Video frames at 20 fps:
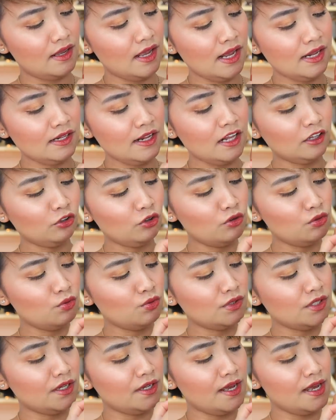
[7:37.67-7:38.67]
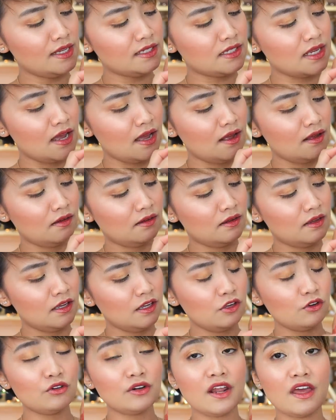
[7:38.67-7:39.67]
And itong Luna, guys, ah,
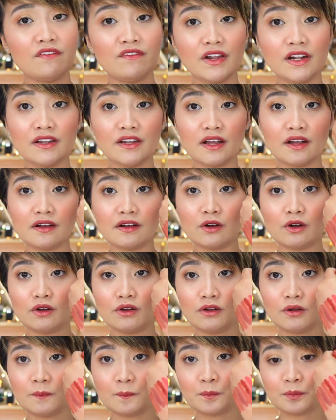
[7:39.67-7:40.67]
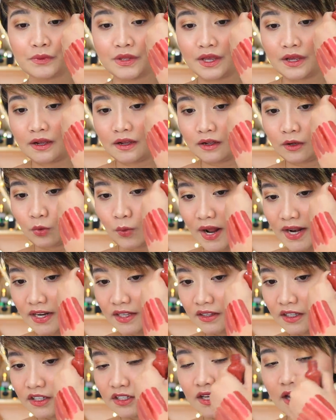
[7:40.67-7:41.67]
yung level ng
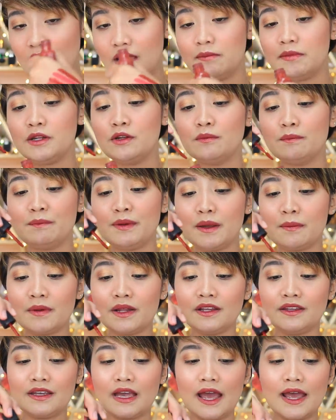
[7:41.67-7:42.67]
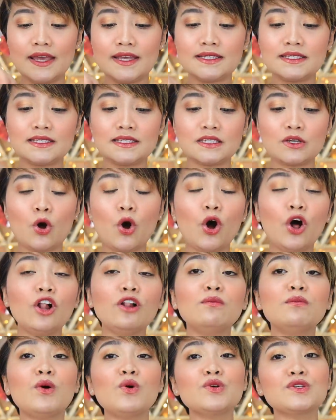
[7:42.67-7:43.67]
quality niya, I mean, yung pigment niya is
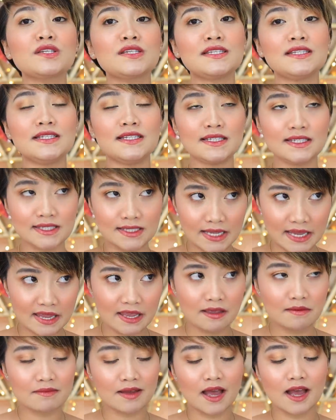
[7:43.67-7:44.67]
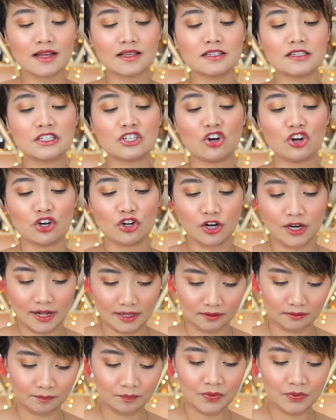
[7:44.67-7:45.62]
almost the same as Colorette.